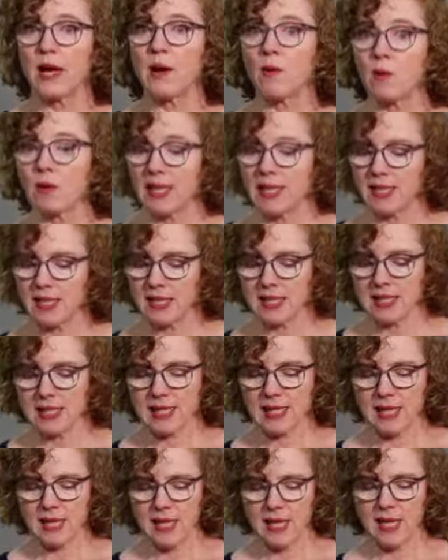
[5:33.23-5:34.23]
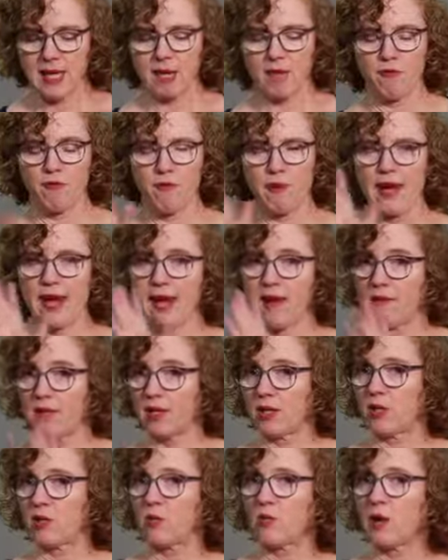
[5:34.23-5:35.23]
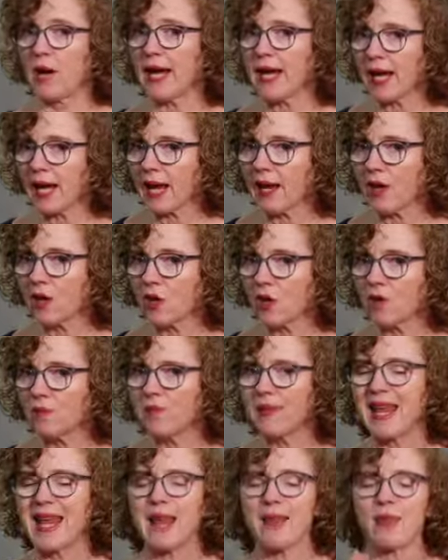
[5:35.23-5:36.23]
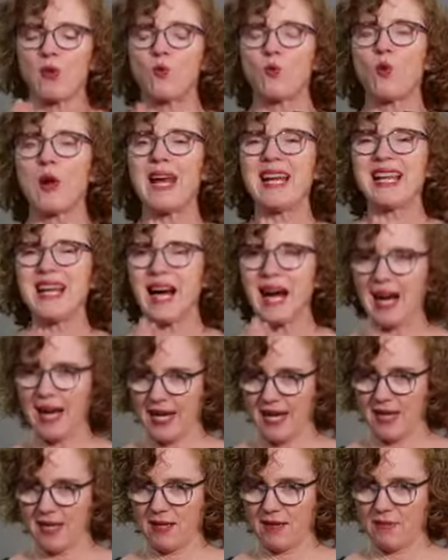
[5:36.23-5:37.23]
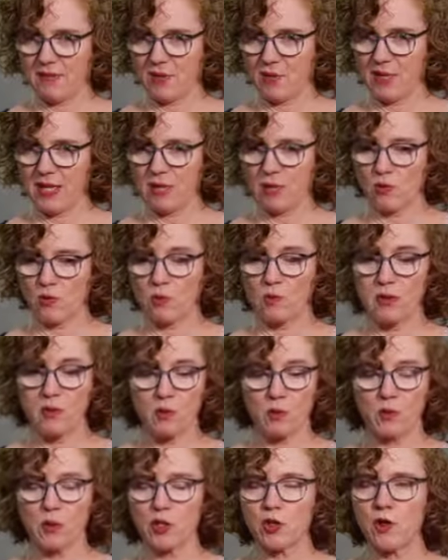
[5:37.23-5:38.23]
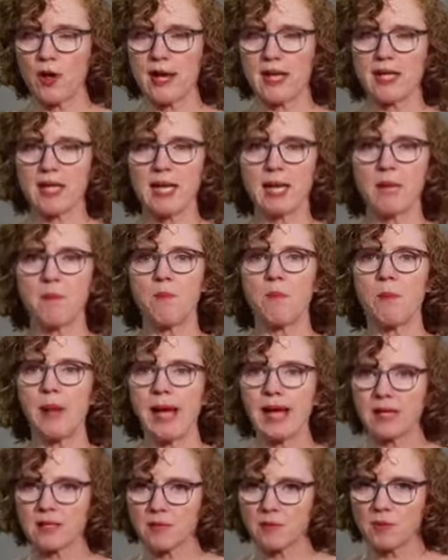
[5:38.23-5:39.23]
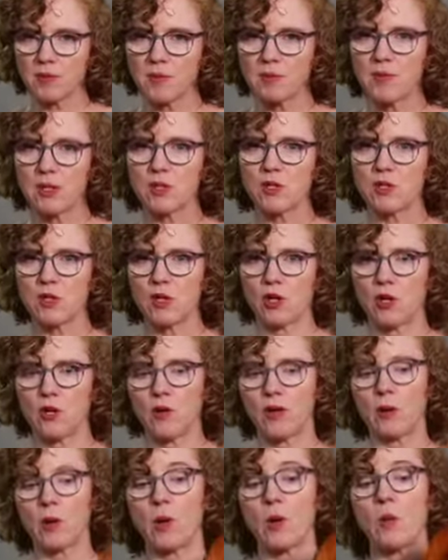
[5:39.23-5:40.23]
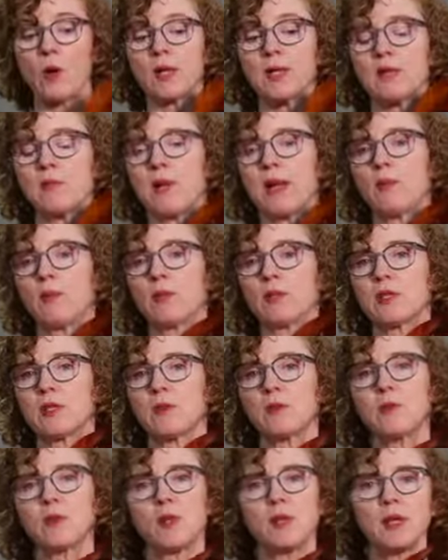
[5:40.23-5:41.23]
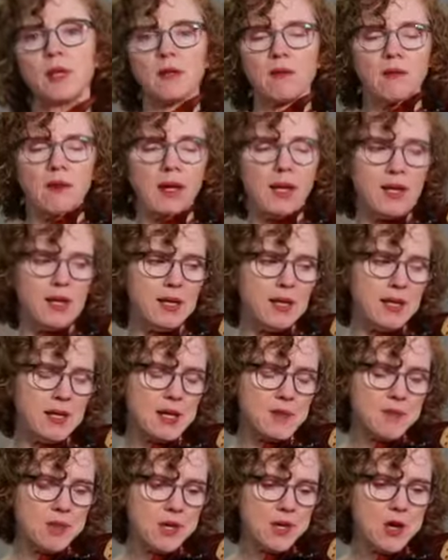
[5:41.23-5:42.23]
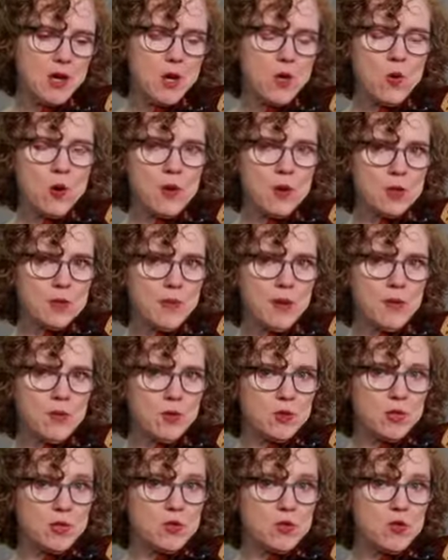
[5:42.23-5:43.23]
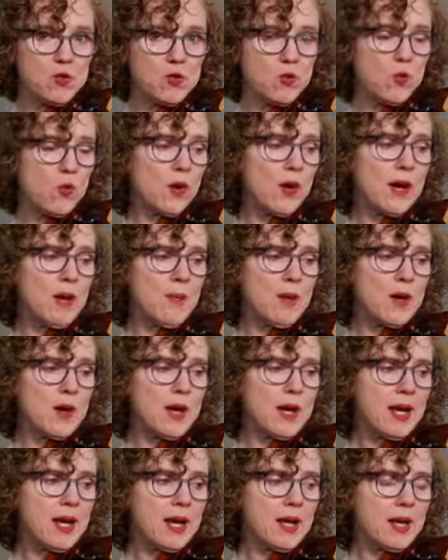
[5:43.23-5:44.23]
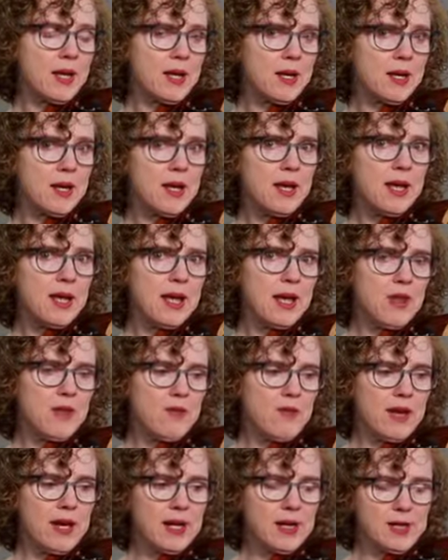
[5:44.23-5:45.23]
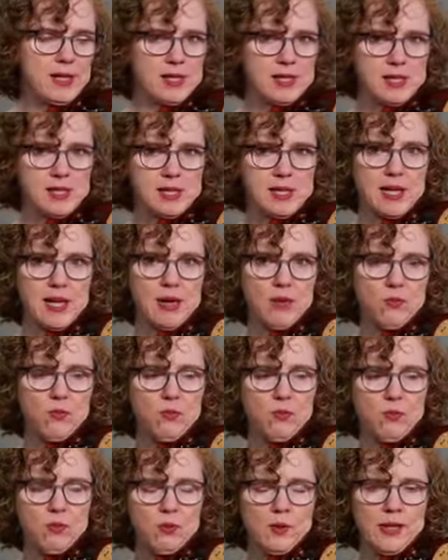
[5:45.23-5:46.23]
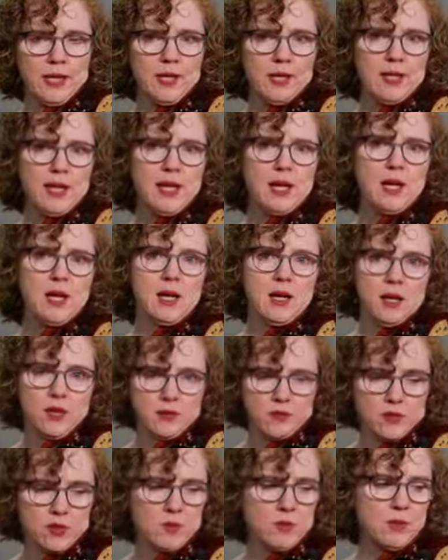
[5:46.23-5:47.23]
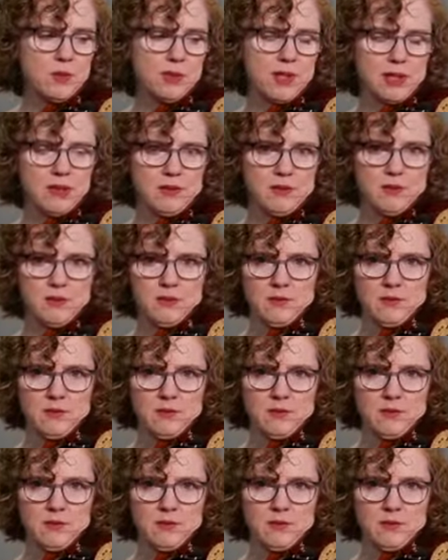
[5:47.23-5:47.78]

we need to see if we have it at the right angle and the right height. Okay, so remember, we're trying to get maximum security. We want to be able to put the violin up, we want to be able to drop our hand, and the violin stay really comfortably